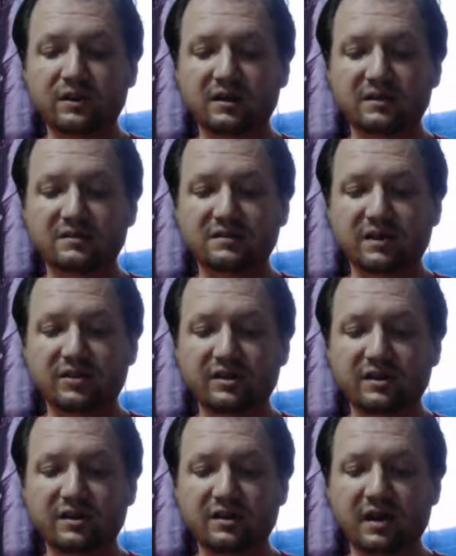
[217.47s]
is
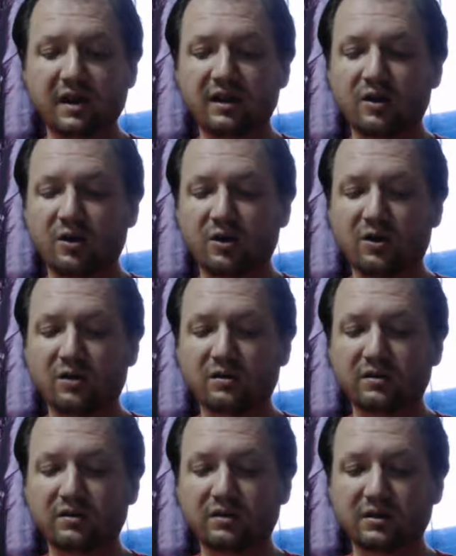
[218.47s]
nothing at all
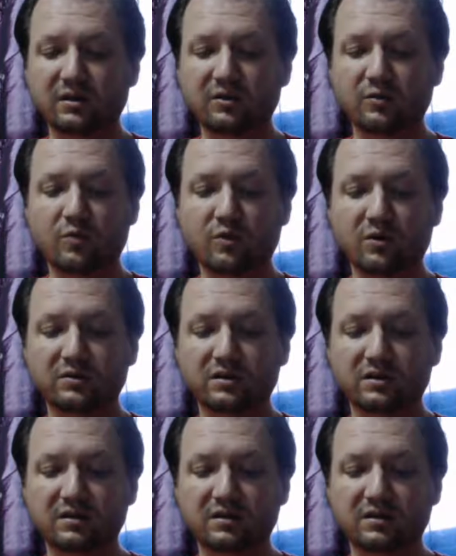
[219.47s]
in the world,